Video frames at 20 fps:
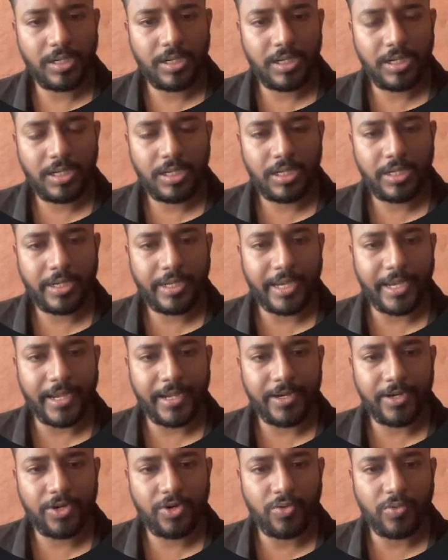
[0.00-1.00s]
okay,
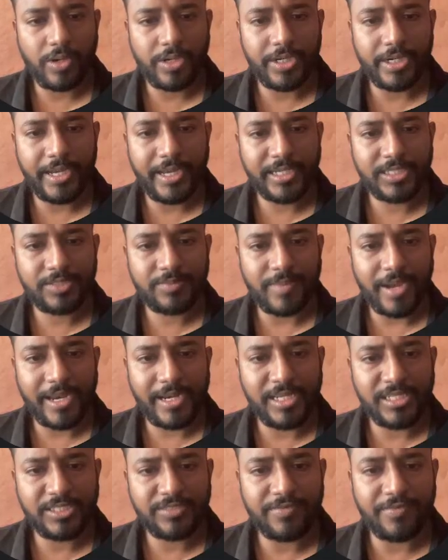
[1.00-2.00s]
200x
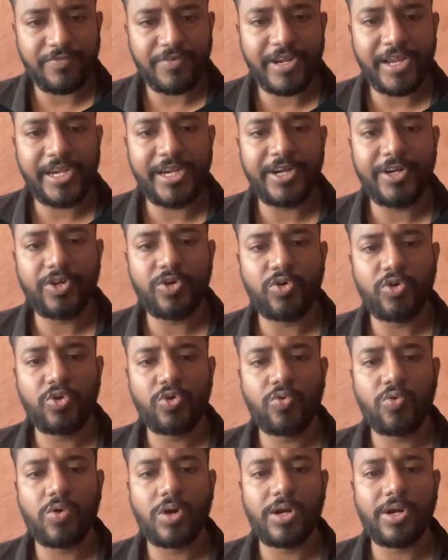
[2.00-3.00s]
minus 15 into
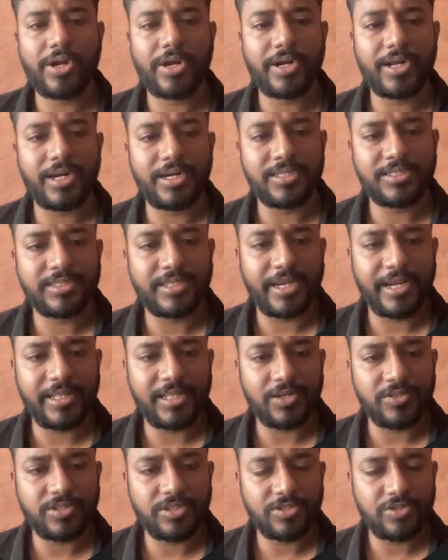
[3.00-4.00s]
200, that is
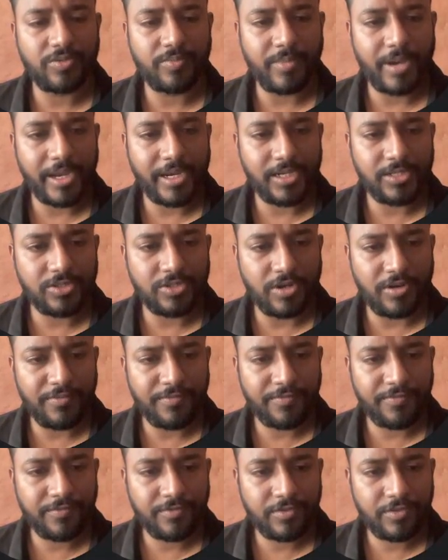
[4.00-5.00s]
3000, so minus of
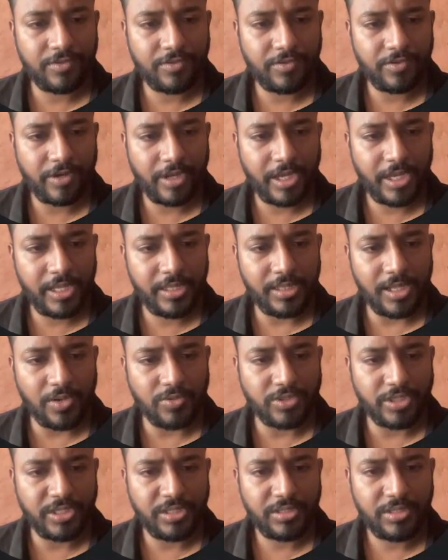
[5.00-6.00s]

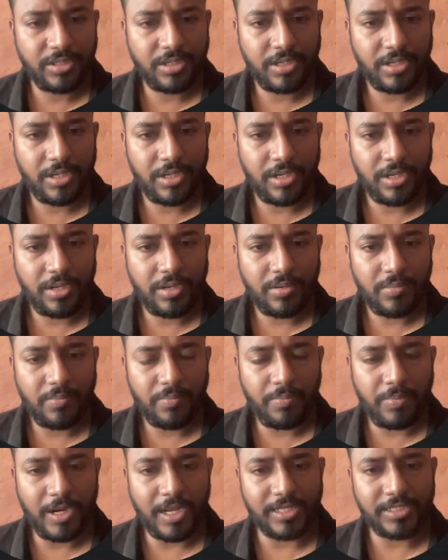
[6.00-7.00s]
3000
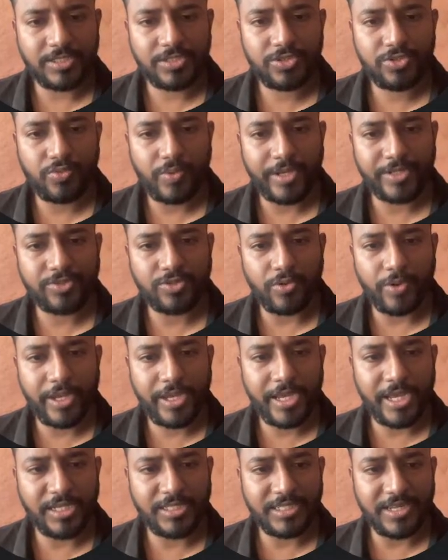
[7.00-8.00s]
plus 2x to hoi
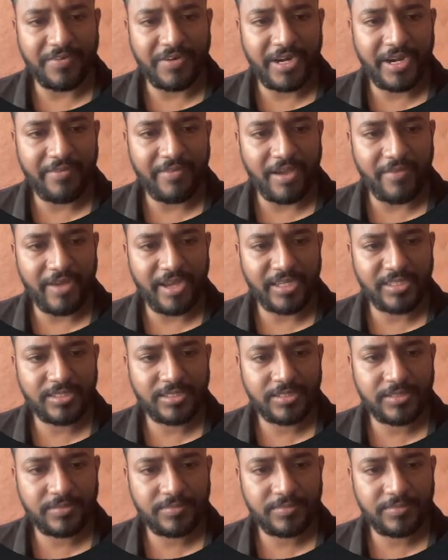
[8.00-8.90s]
gaya, 75x